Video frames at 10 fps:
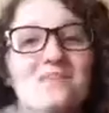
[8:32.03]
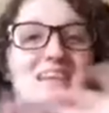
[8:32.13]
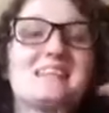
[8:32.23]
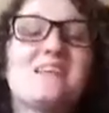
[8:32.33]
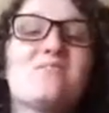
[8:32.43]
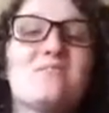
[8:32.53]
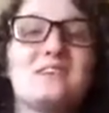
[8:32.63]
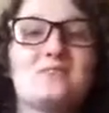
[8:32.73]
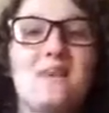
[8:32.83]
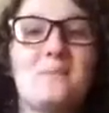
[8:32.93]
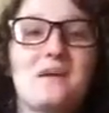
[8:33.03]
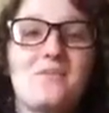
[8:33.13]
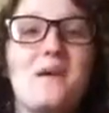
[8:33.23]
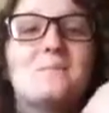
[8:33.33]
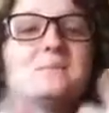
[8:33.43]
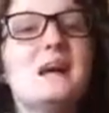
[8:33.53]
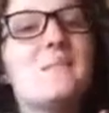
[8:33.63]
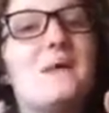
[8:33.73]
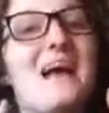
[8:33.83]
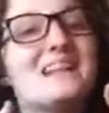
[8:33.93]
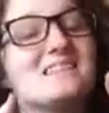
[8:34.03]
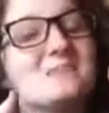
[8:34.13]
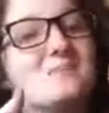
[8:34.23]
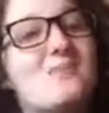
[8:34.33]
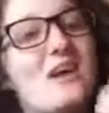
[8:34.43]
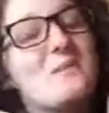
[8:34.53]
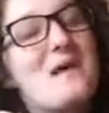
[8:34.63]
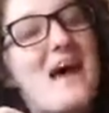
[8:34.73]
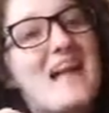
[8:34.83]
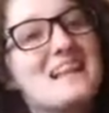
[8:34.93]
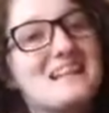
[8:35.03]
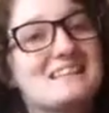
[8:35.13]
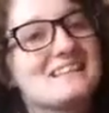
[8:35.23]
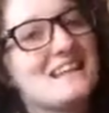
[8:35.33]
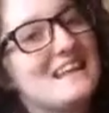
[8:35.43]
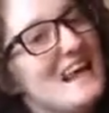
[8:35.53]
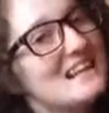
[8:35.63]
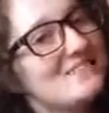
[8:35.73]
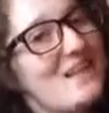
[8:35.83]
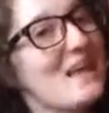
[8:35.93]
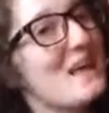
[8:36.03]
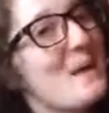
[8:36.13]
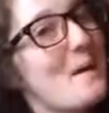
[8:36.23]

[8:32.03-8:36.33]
Please give the video a big thumbs up and subscribe, and I'll see you next week.